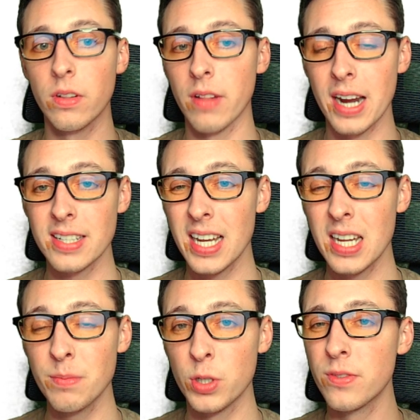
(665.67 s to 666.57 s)
A lot of
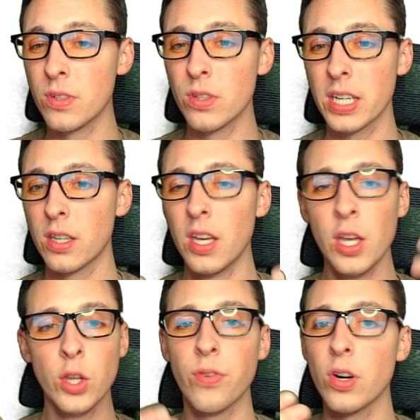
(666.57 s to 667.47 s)
times
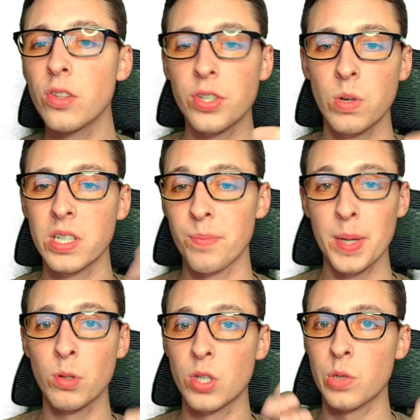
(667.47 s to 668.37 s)
you've heard the stories of
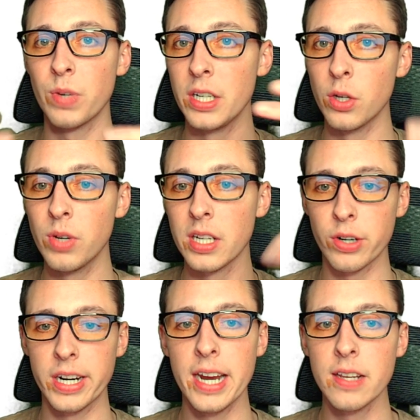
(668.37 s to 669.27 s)
people just redoing
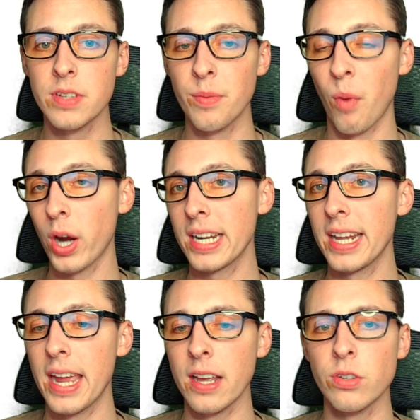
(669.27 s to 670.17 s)
creatives and
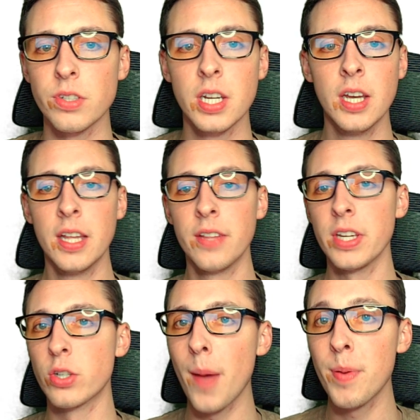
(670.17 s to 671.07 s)
marketing angles.
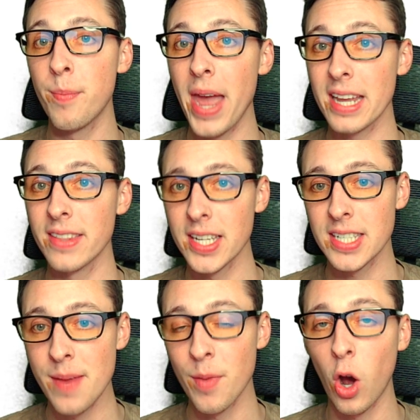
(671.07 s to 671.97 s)
They drop it back in that
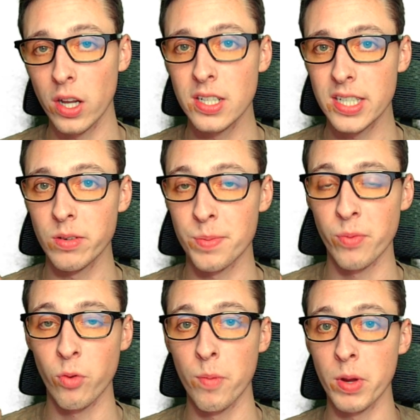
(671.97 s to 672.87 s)
same audience that was
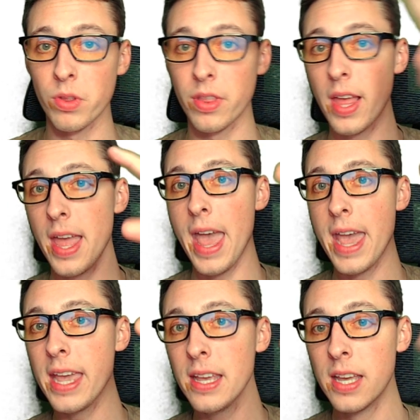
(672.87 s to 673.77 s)
performing with
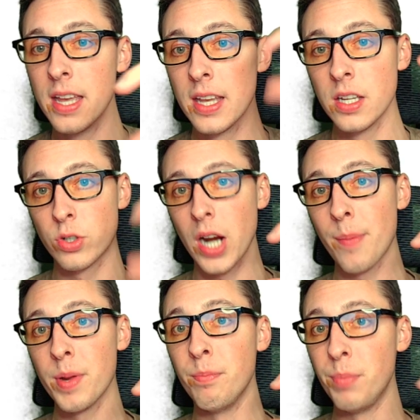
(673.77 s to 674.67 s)
A,
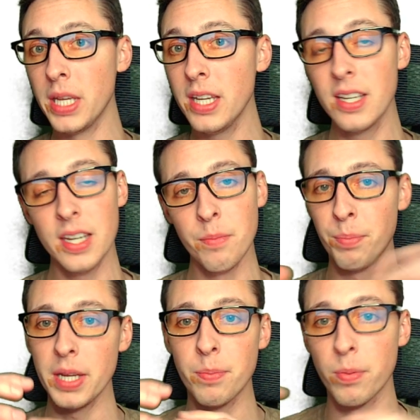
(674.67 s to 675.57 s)
drop in B, and
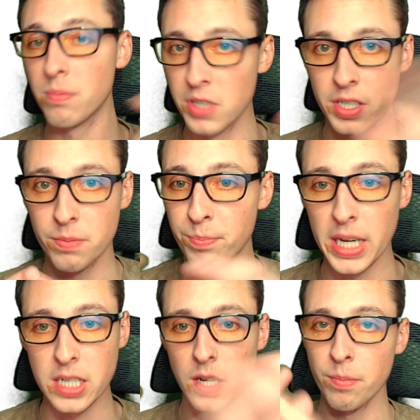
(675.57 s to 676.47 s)
B just
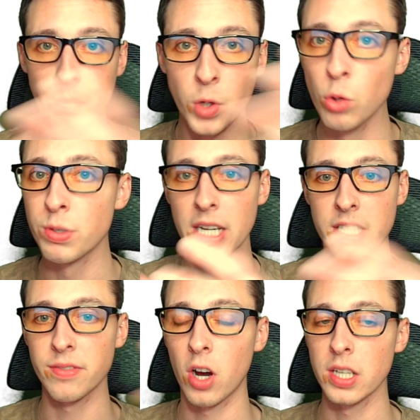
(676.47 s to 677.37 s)
picks up new
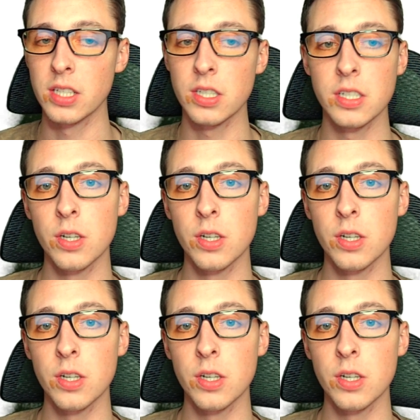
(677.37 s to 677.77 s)
sets of audiences.